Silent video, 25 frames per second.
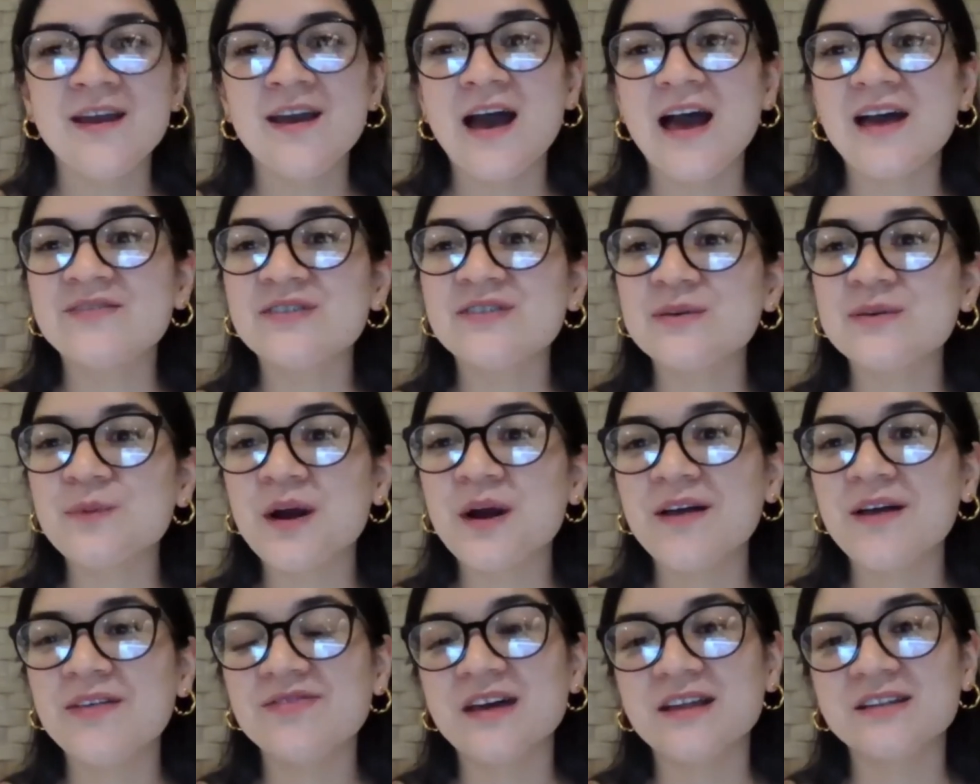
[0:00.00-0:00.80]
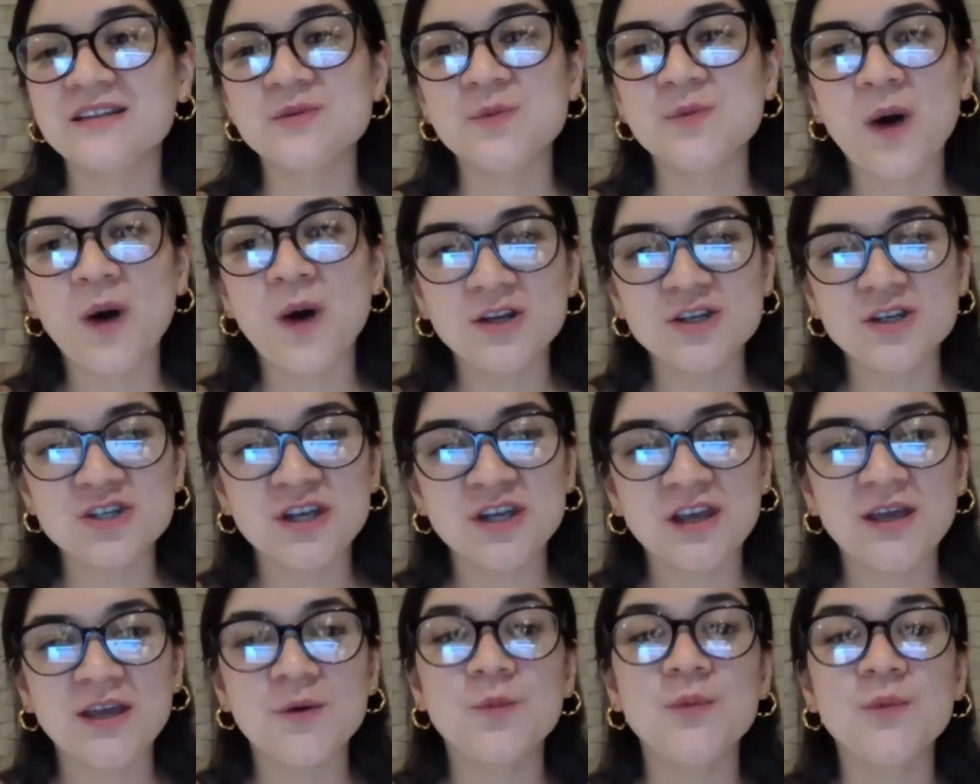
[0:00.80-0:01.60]
Everyone that's
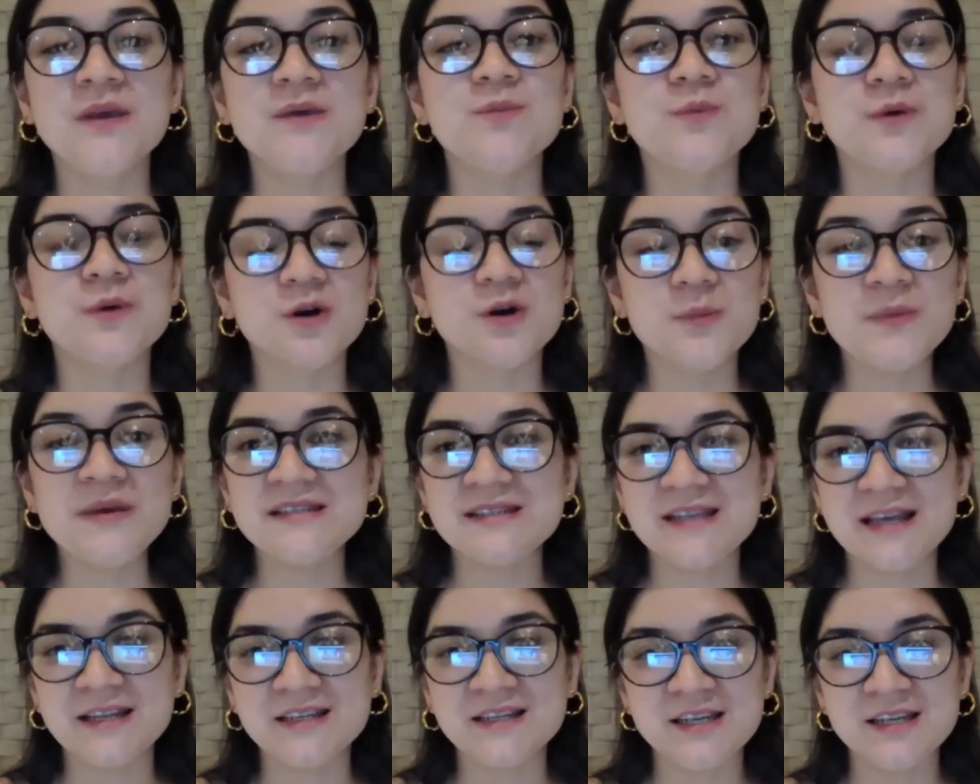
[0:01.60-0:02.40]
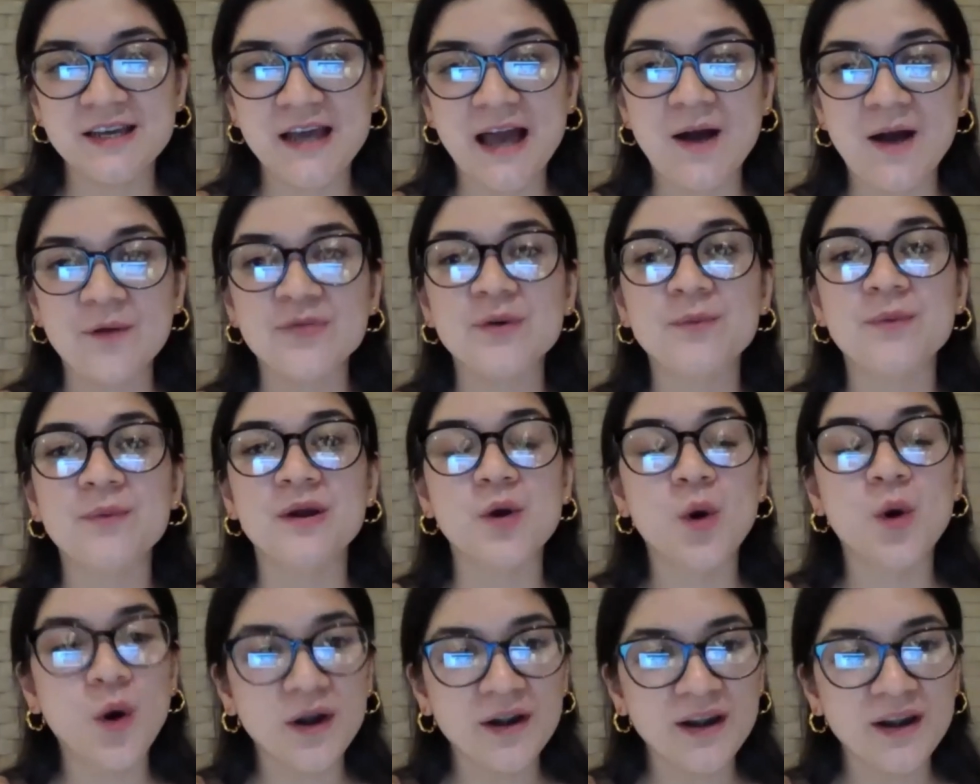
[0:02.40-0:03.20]
watching, we will be sending out the
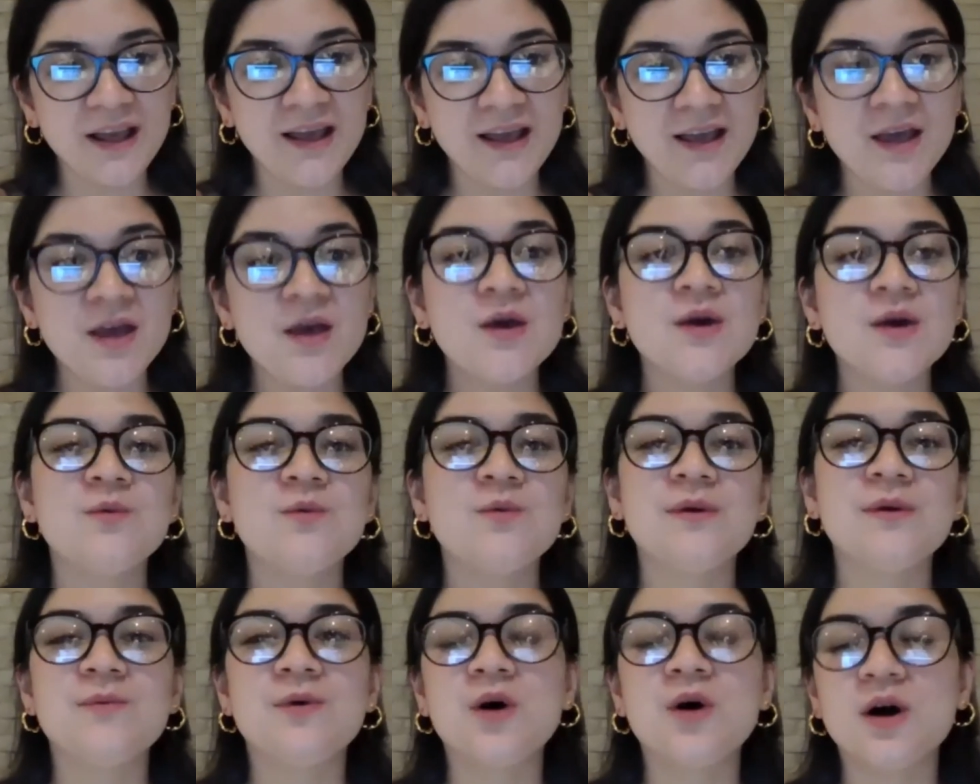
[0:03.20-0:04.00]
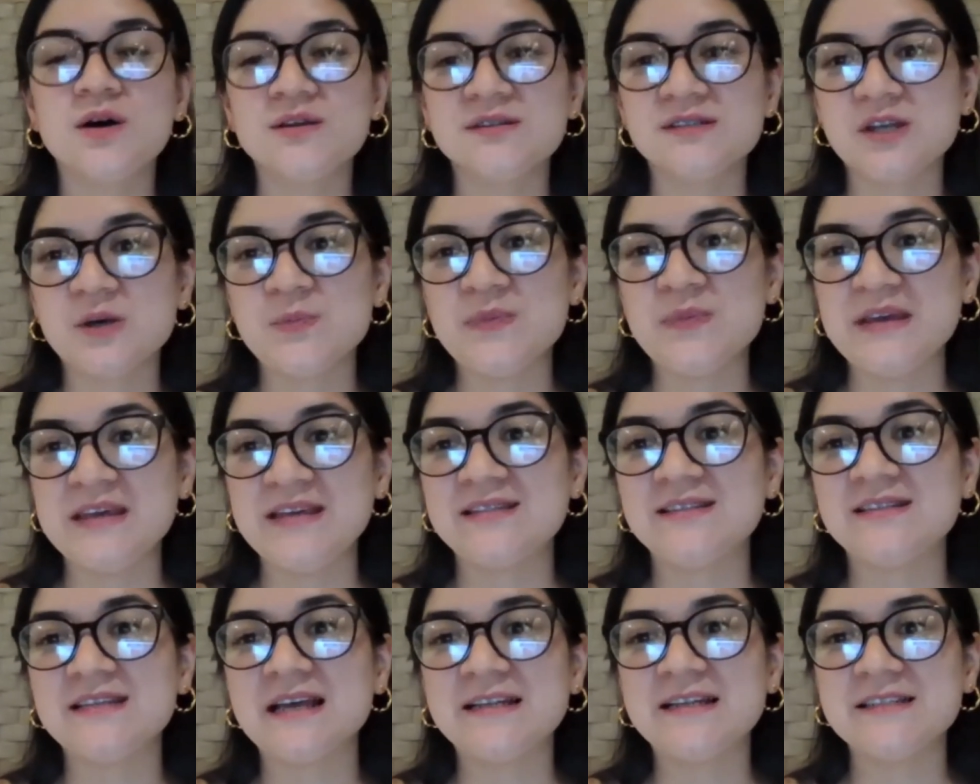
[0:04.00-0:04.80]
recording. We will also be
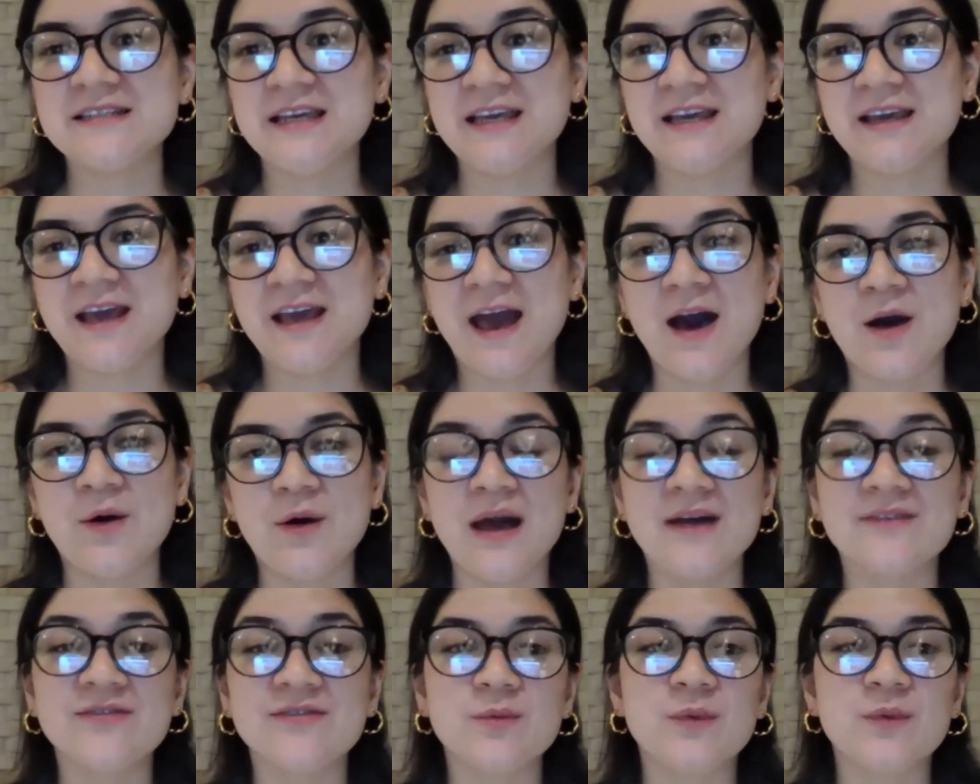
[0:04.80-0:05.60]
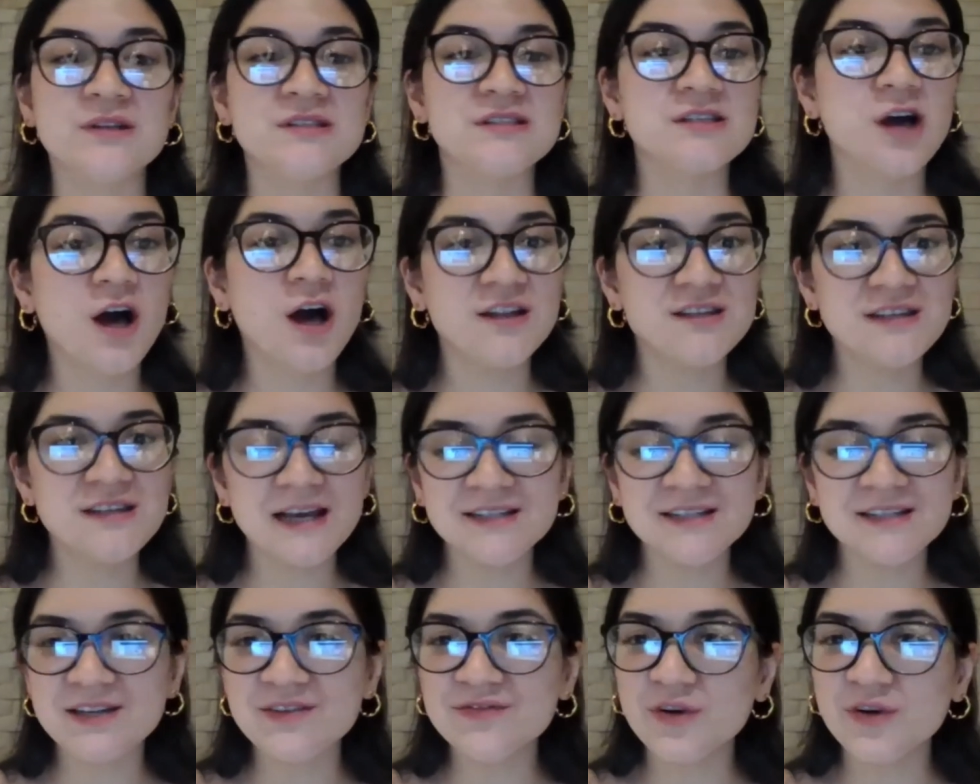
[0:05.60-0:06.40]
sending out everyone's
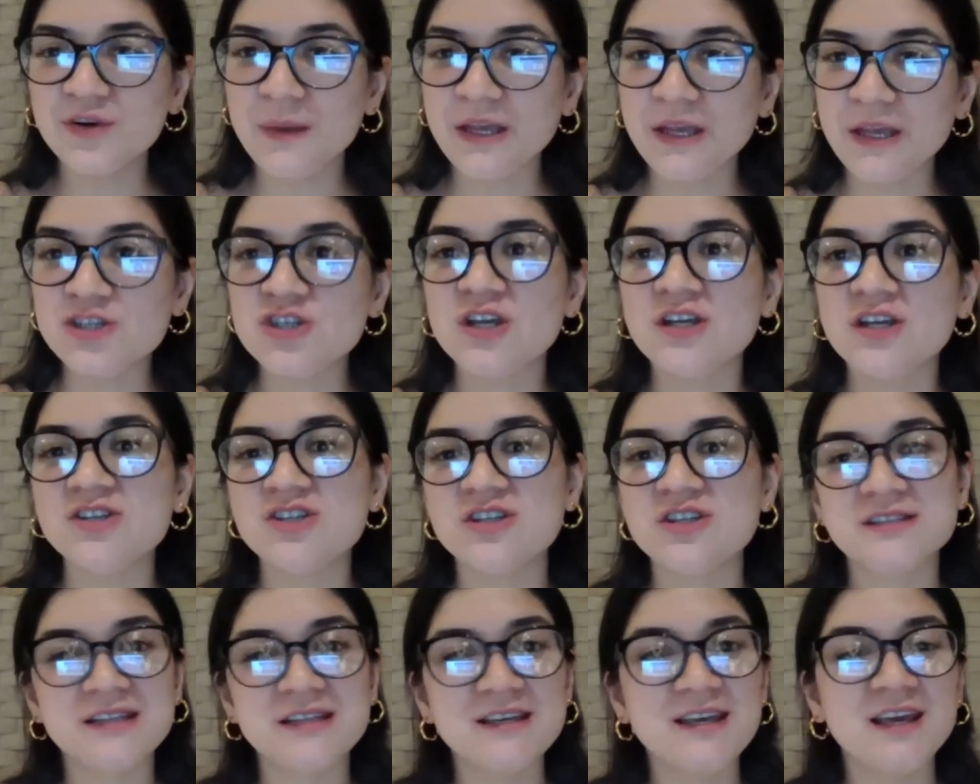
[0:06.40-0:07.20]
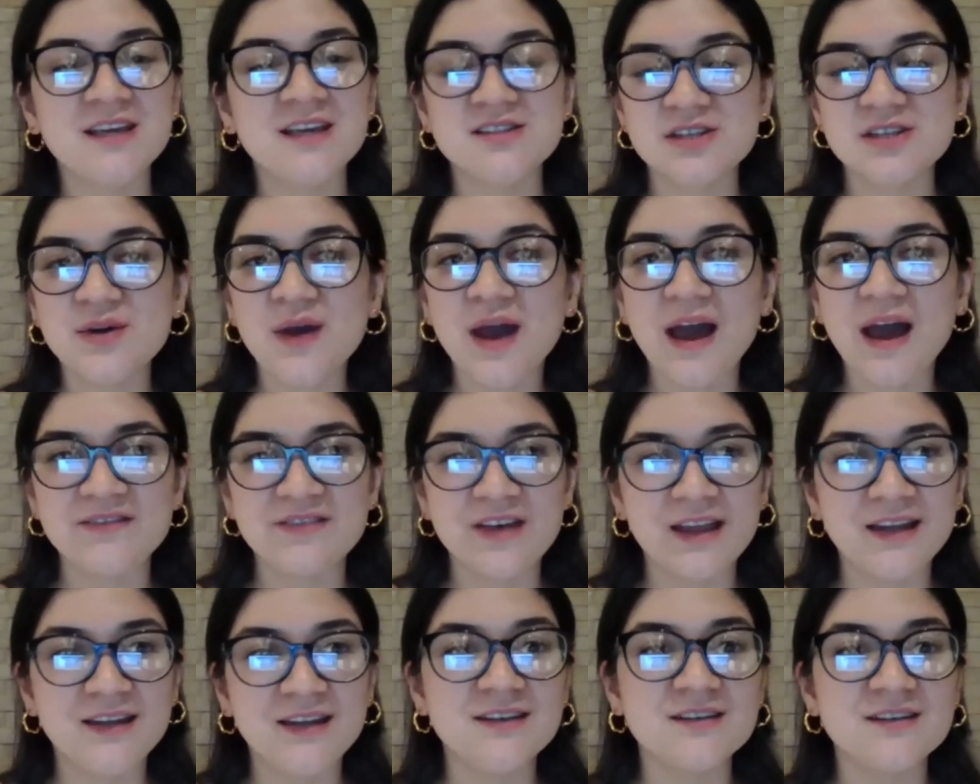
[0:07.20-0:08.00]
contact information just in case you have
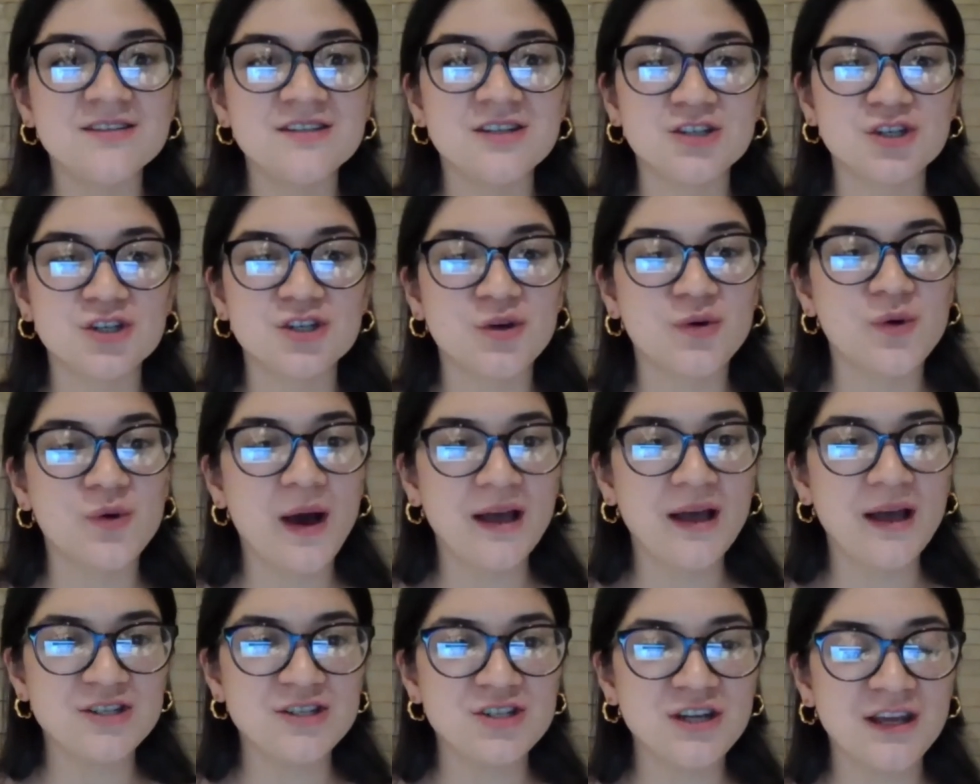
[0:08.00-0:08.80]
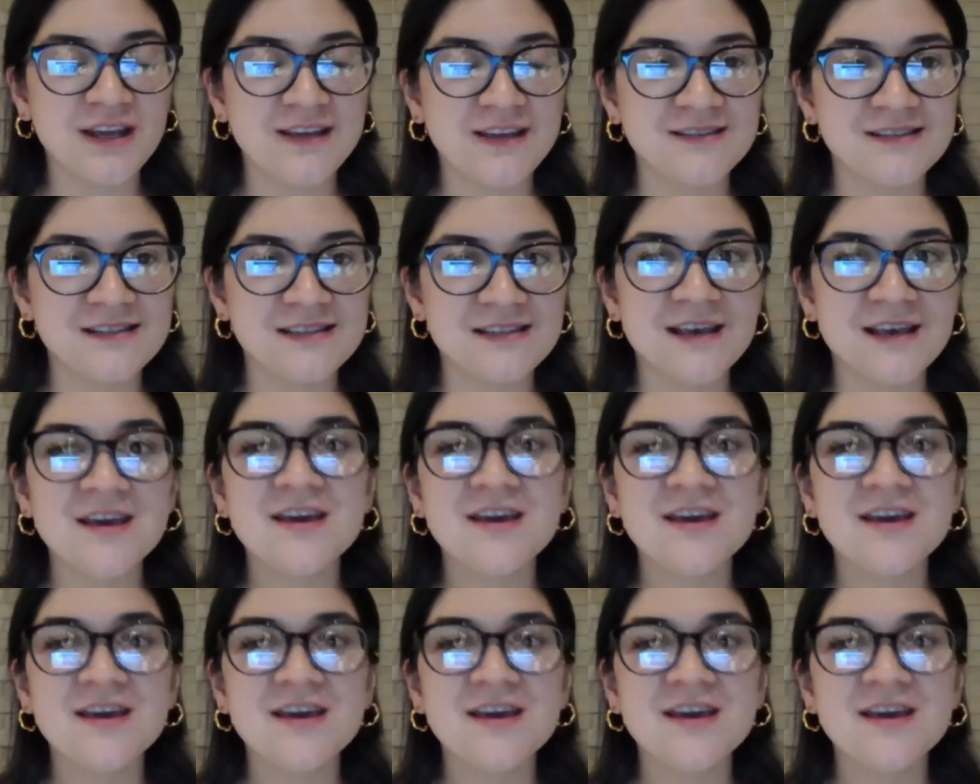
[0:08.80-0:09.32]
any additional questions.